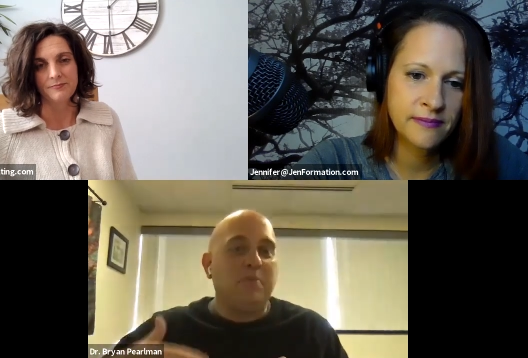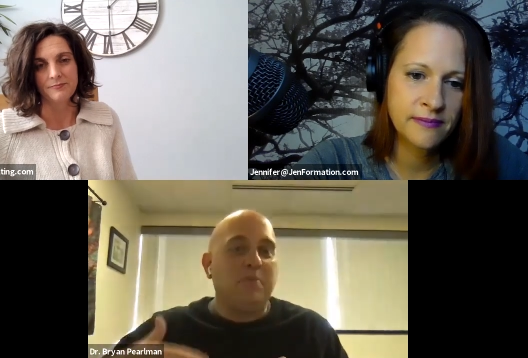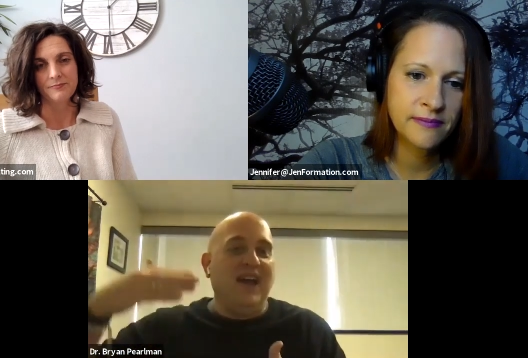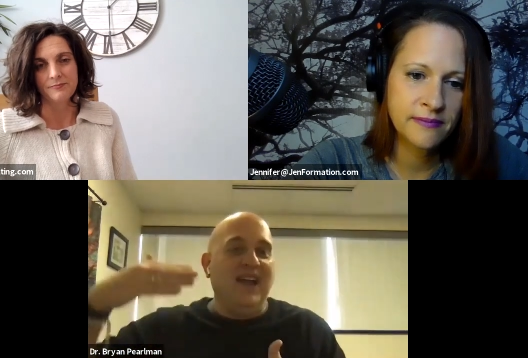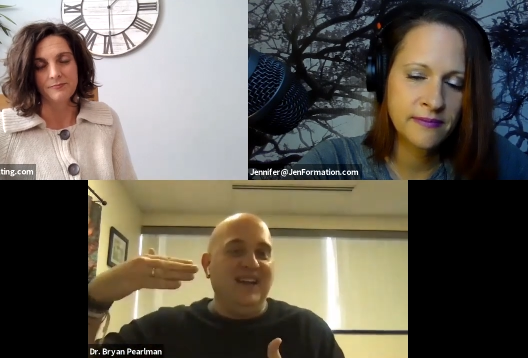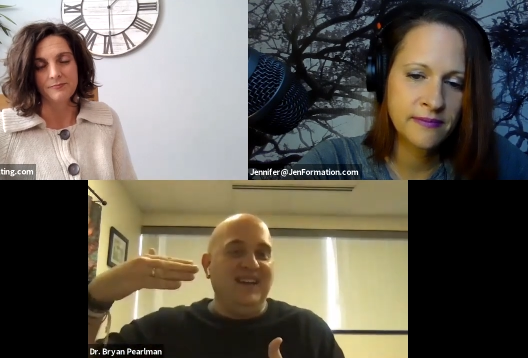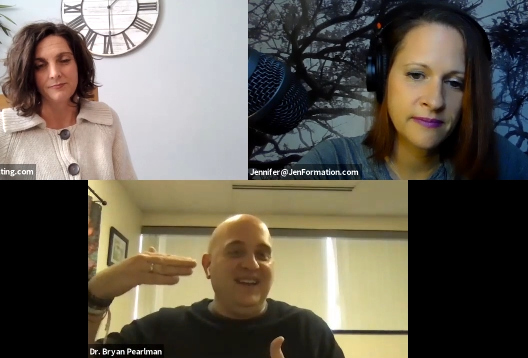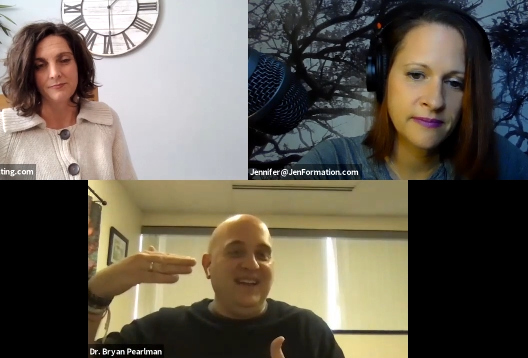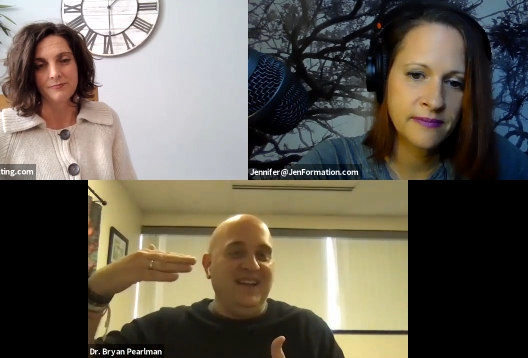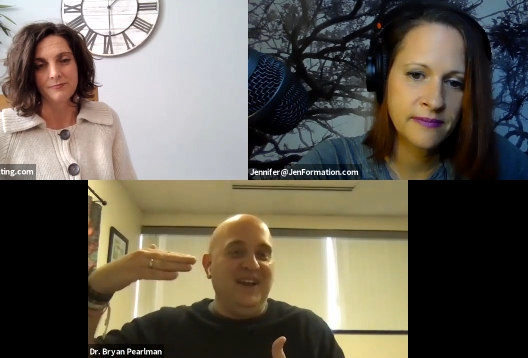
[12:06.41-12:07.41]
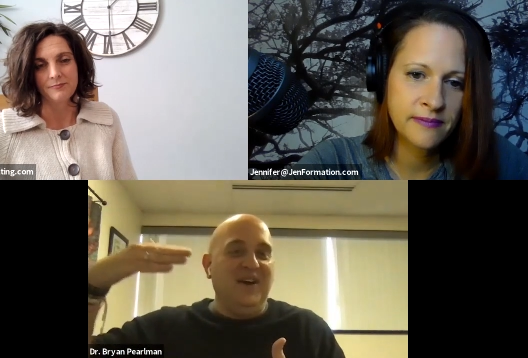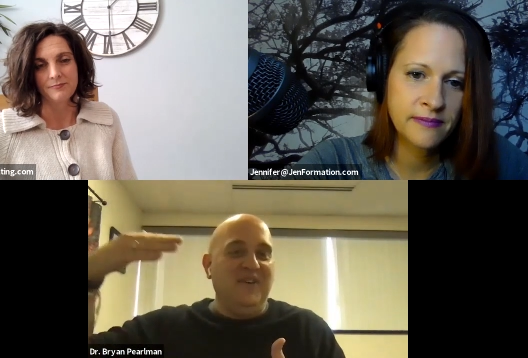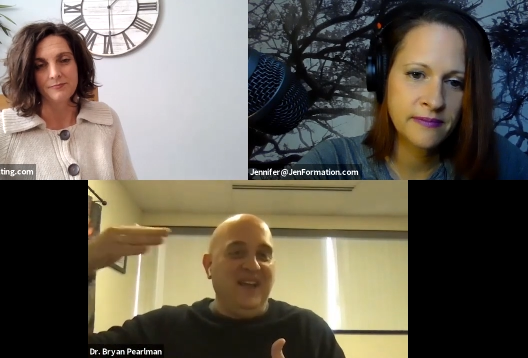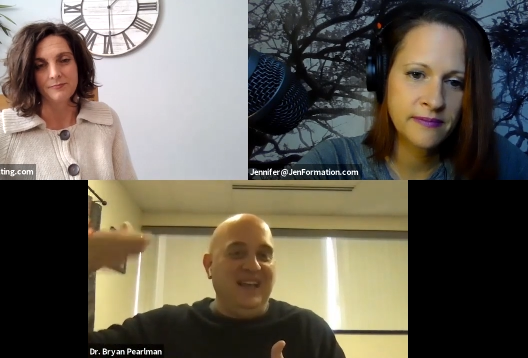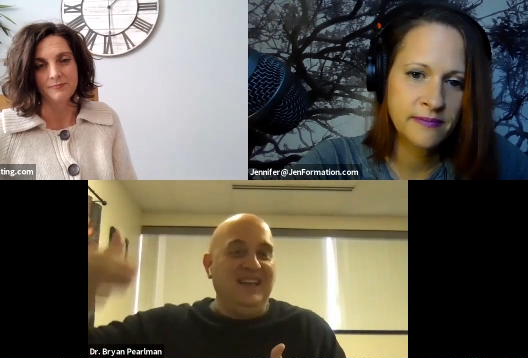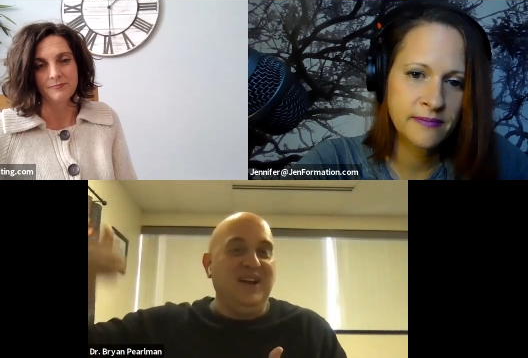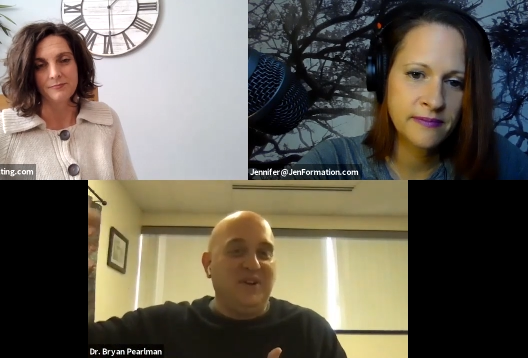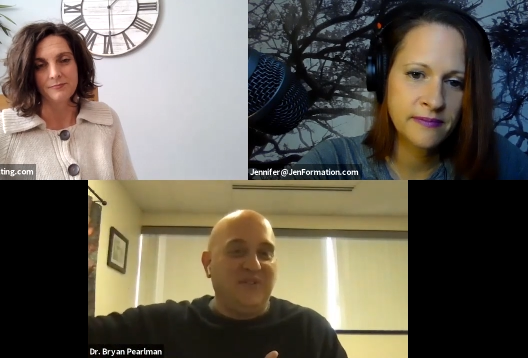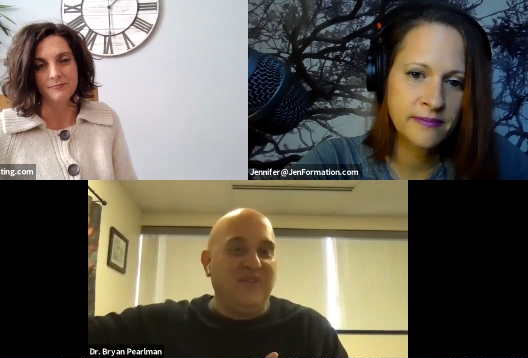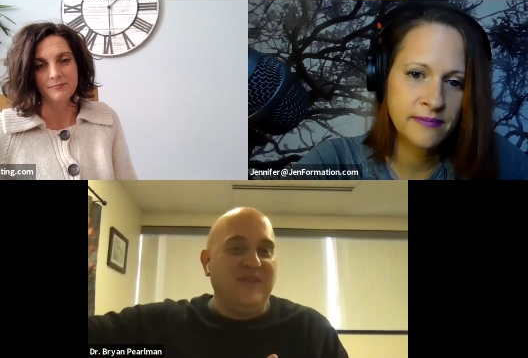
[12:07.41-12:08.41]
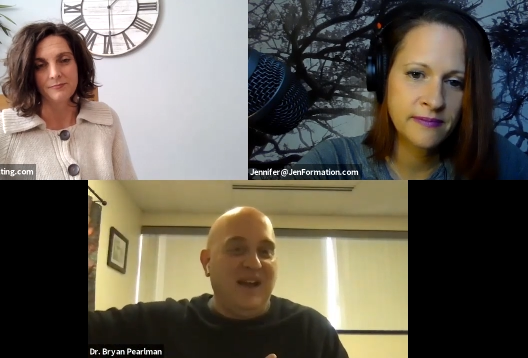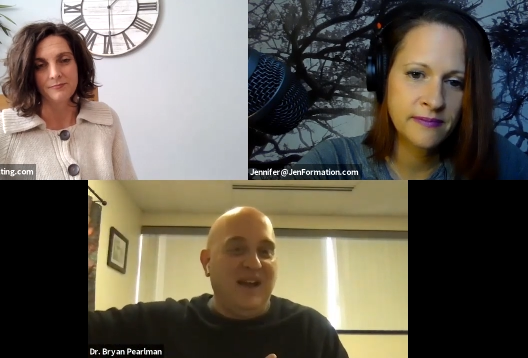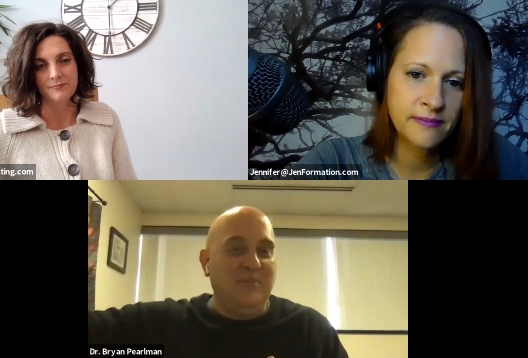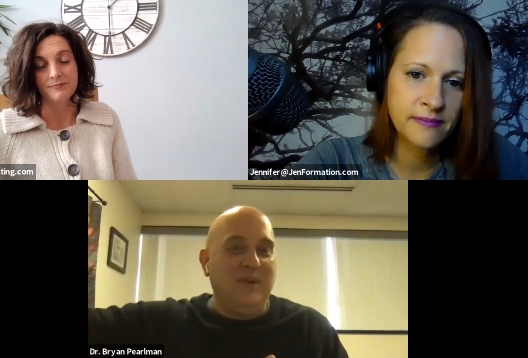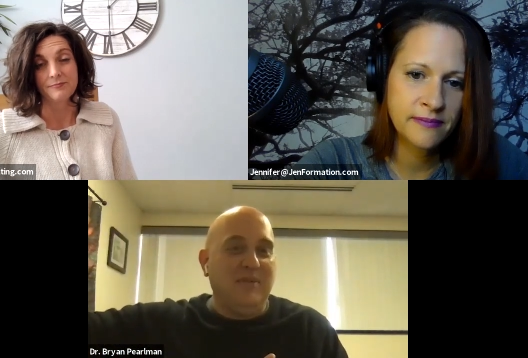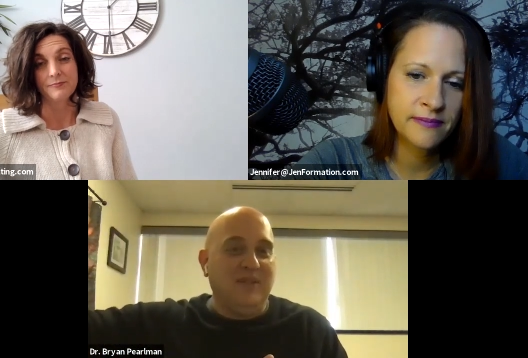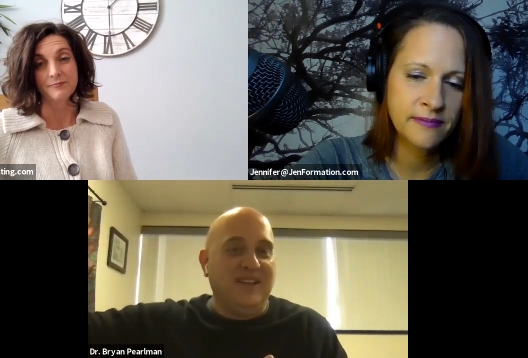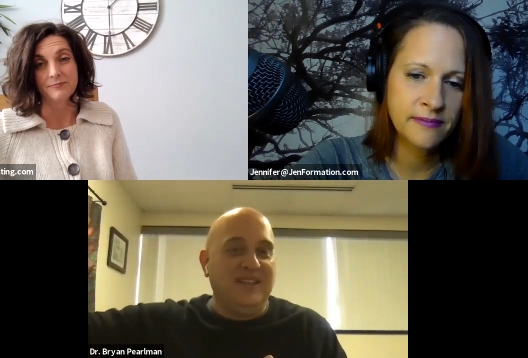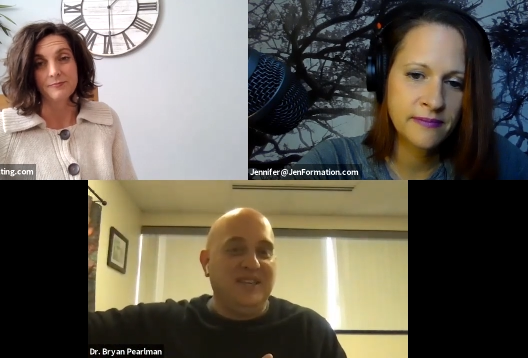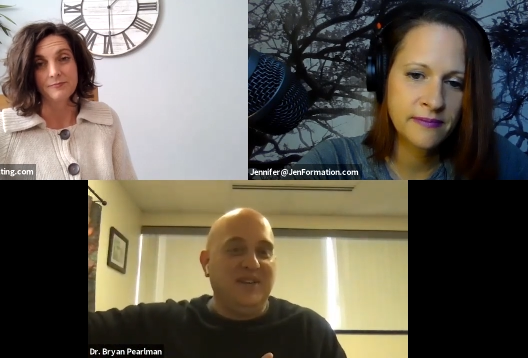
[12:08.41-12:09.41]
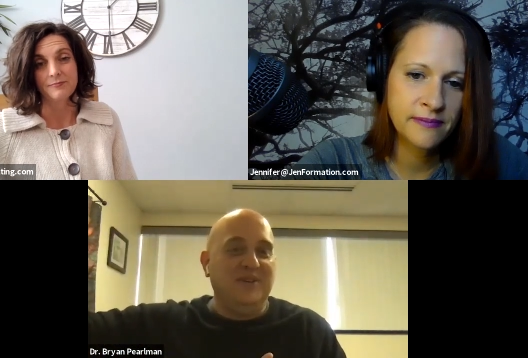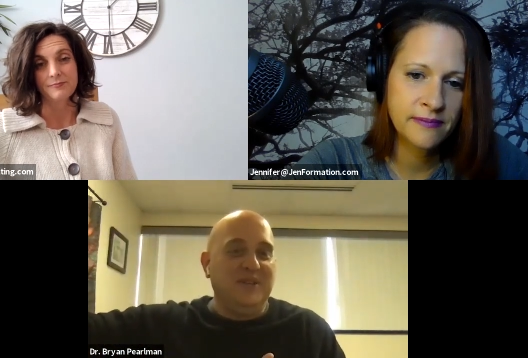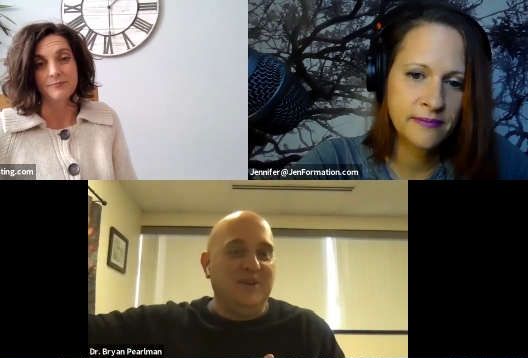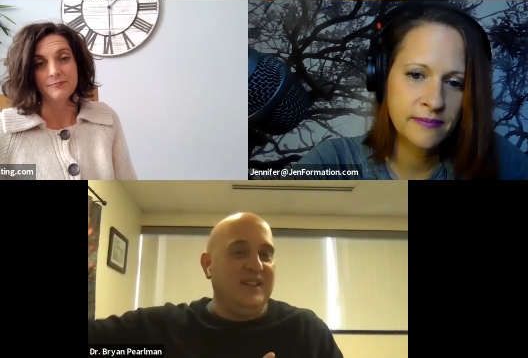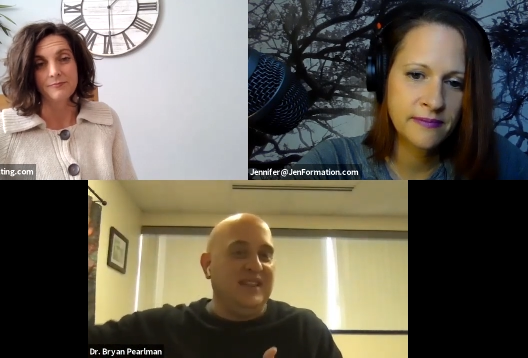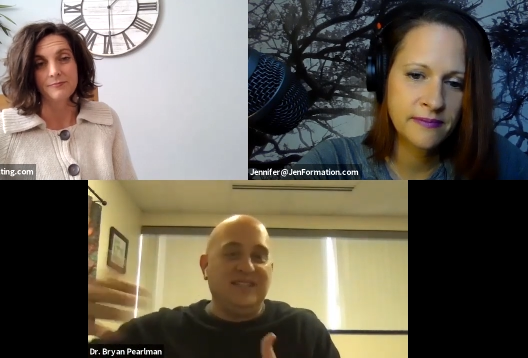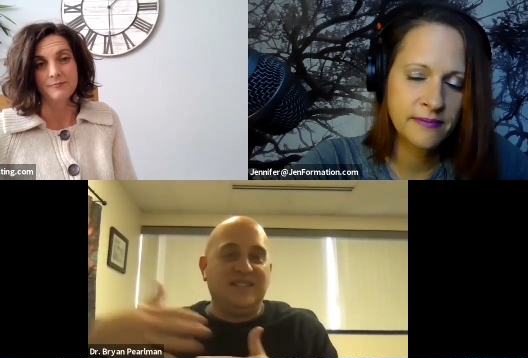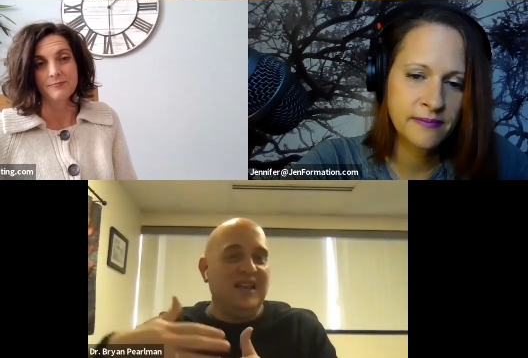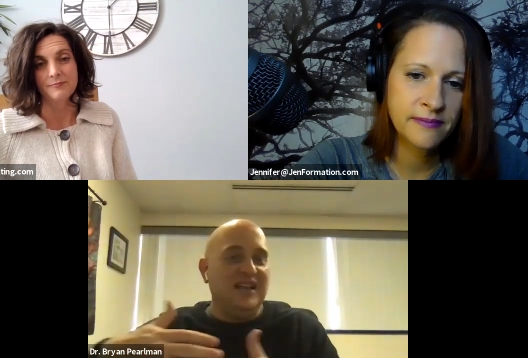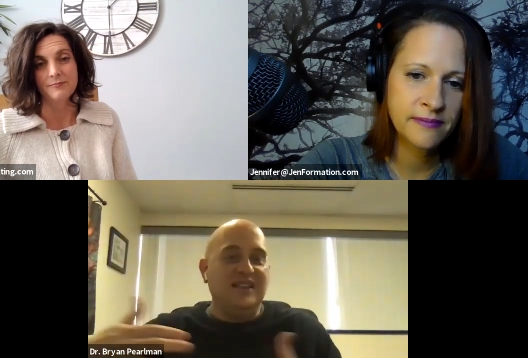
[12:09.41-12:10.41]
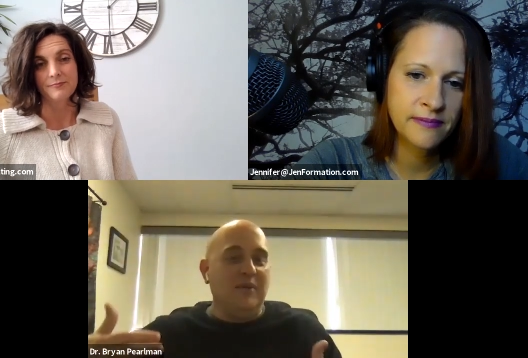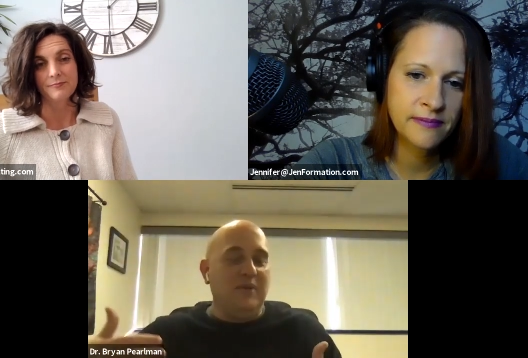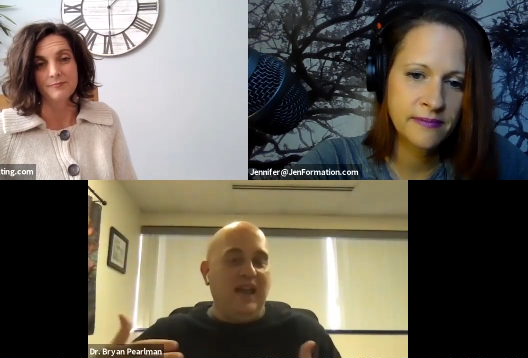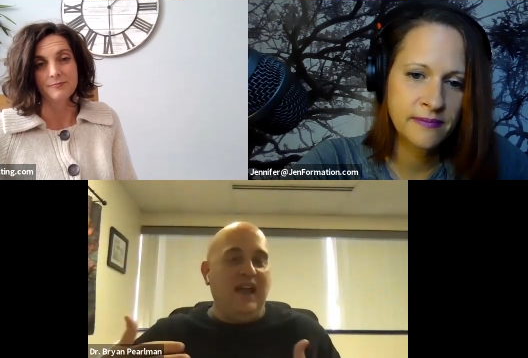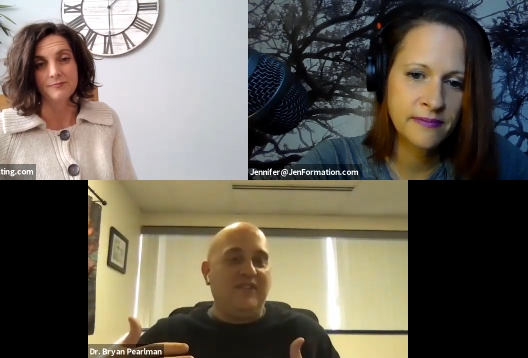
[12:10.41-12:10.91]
Speaker 1: and upright you know, in years from now to be able to continue doing this,